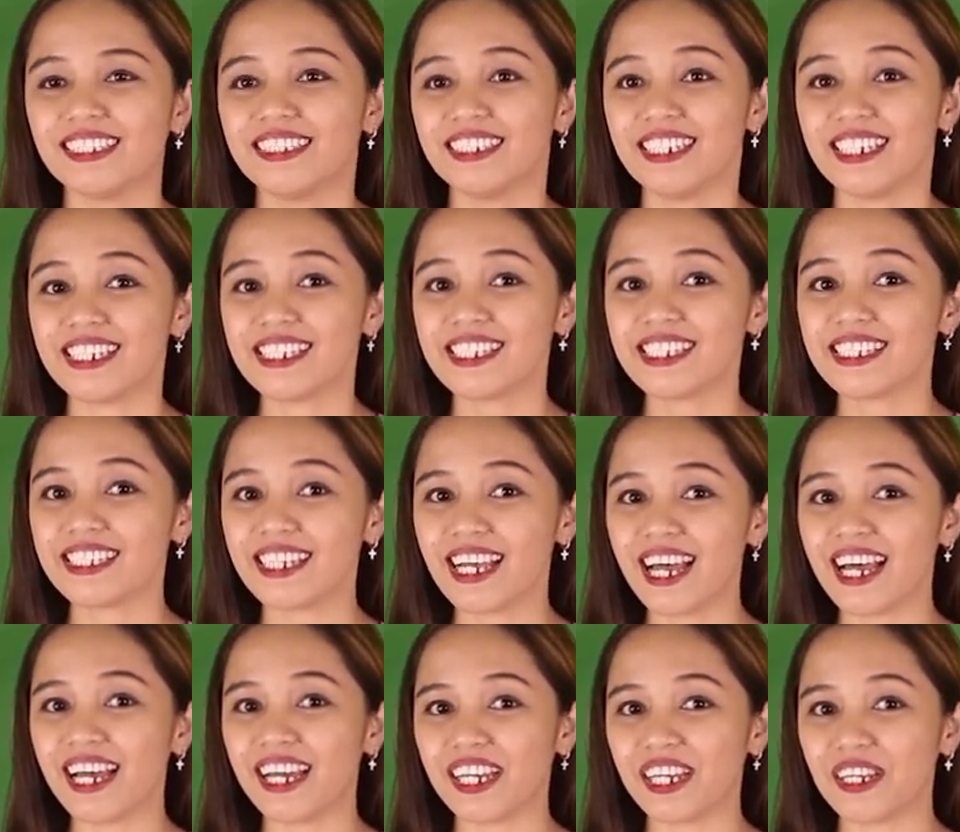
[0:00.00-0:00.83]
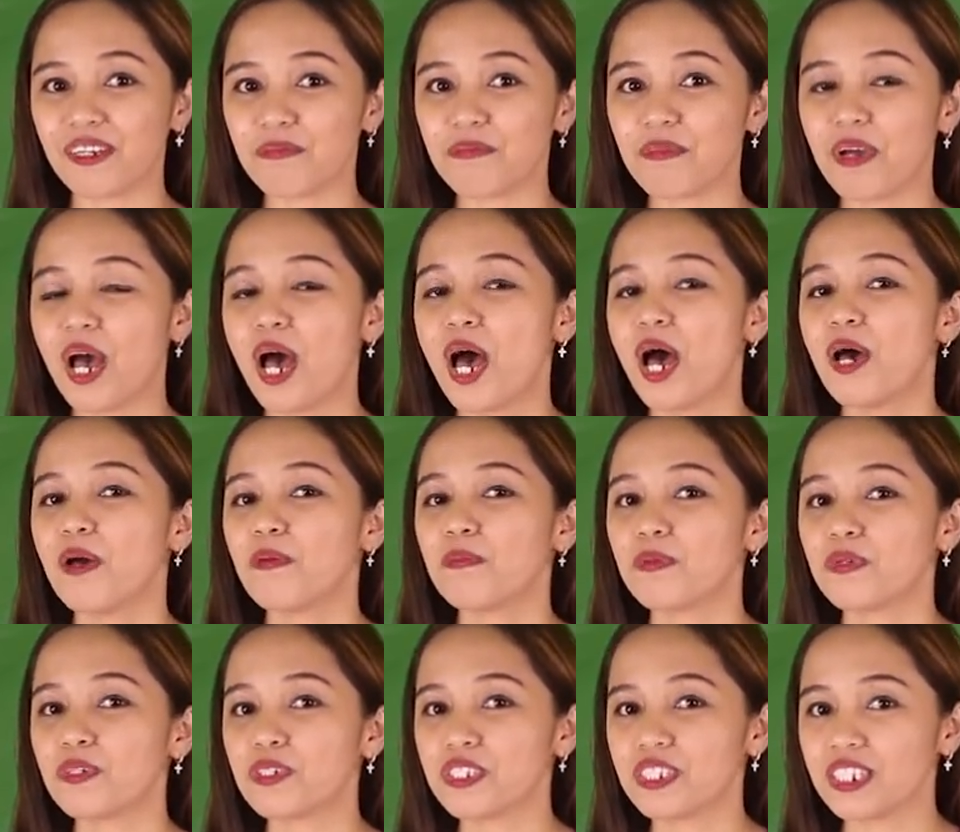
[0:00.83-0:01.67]
This time,
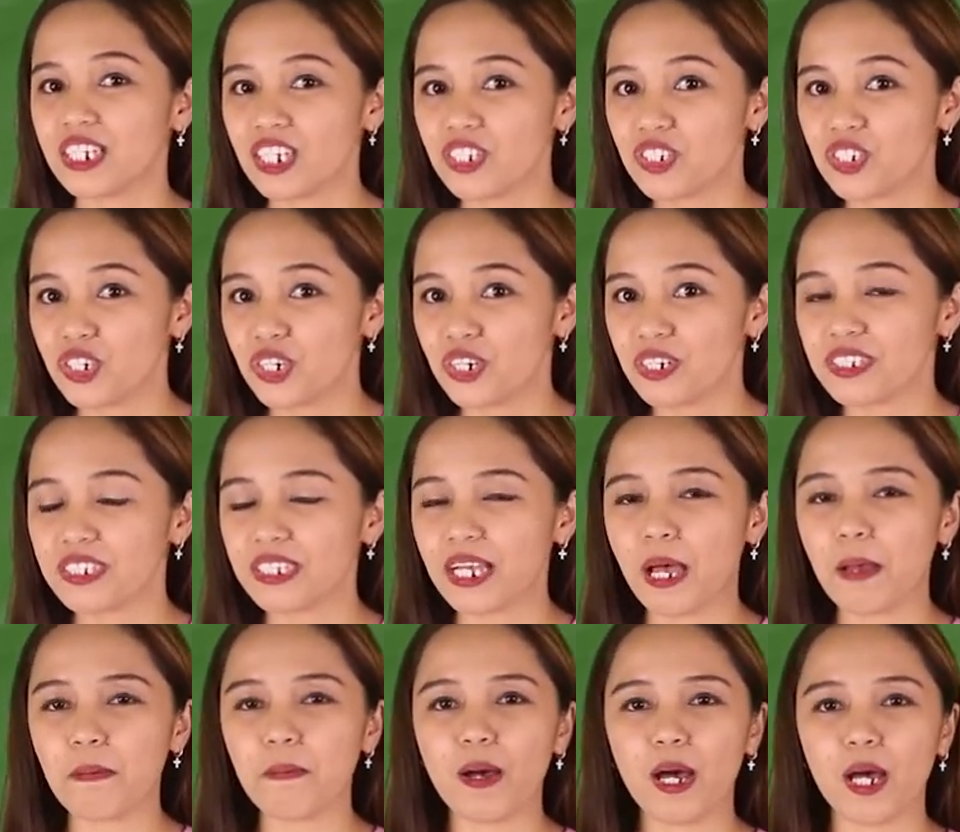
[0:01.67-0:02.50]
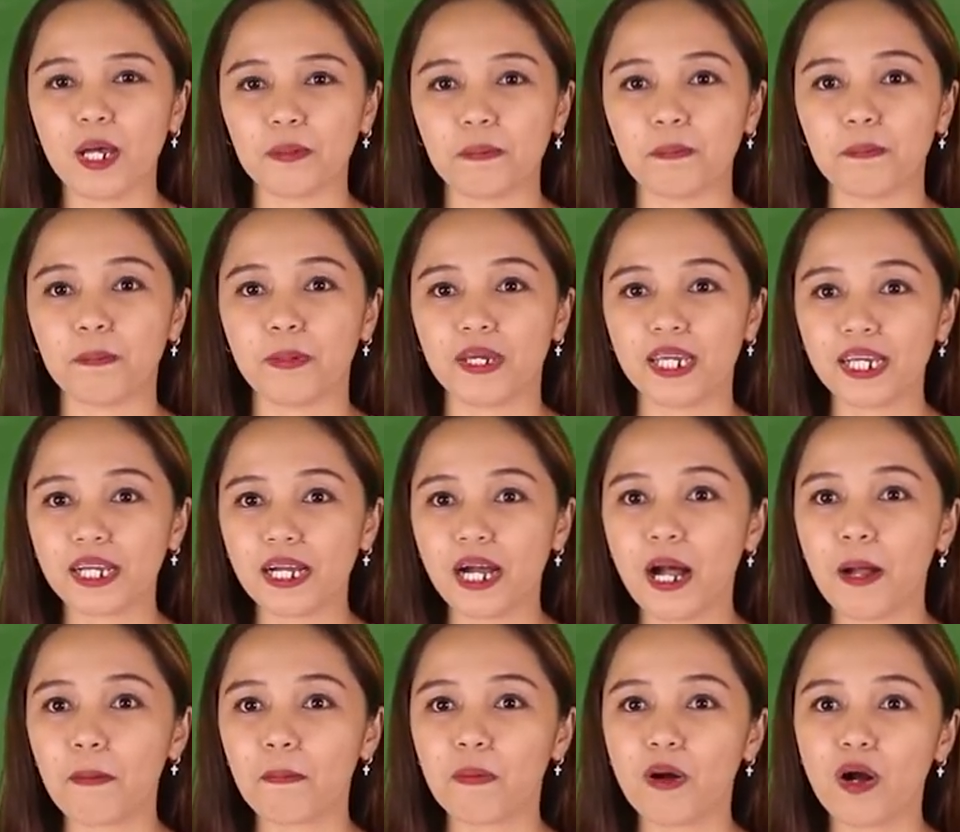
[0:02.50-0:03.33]
procedures about pick
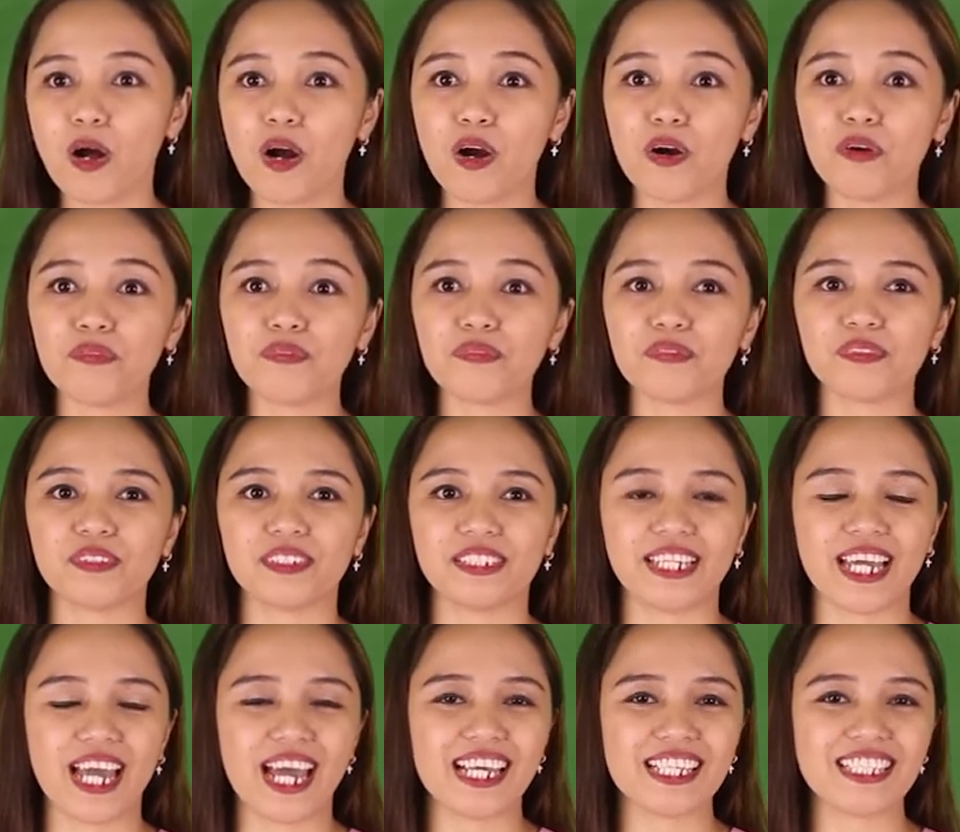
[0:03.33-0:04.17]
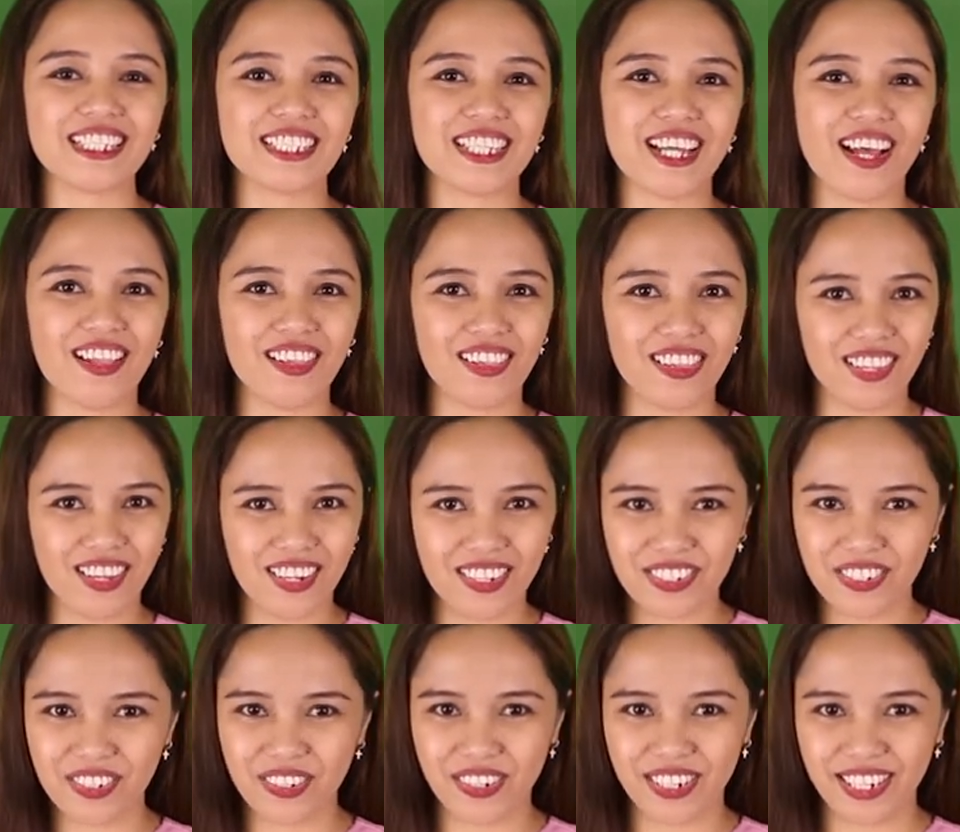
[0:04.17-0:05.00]
up of guest
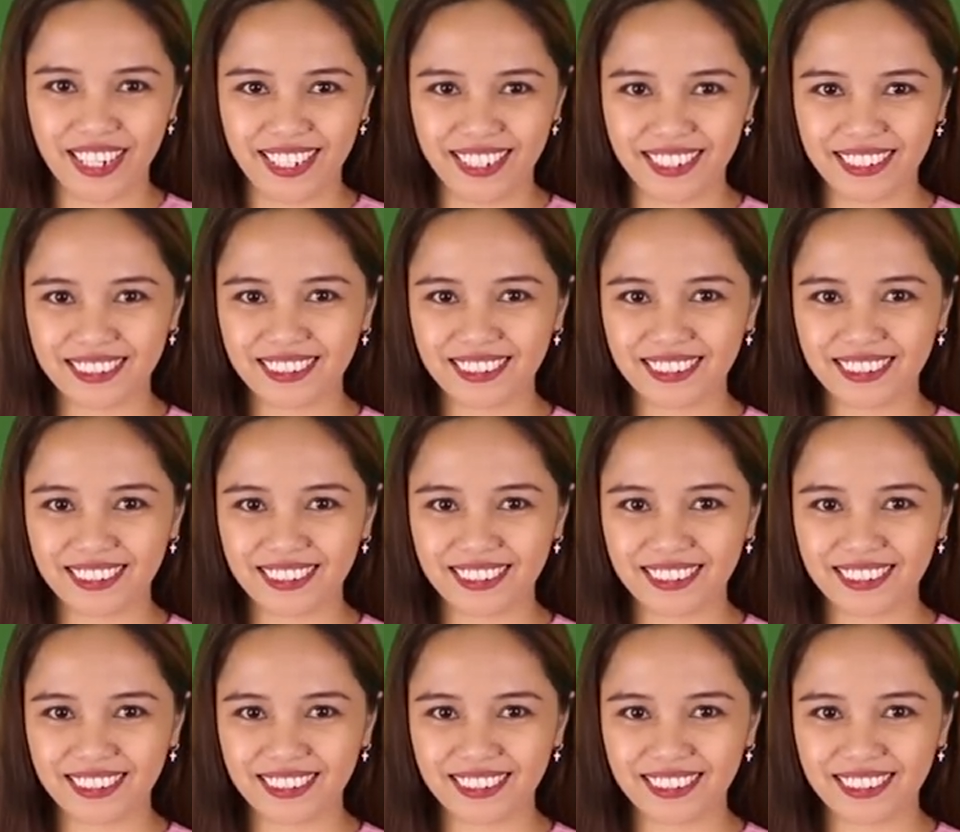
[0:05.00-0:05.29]
laundry.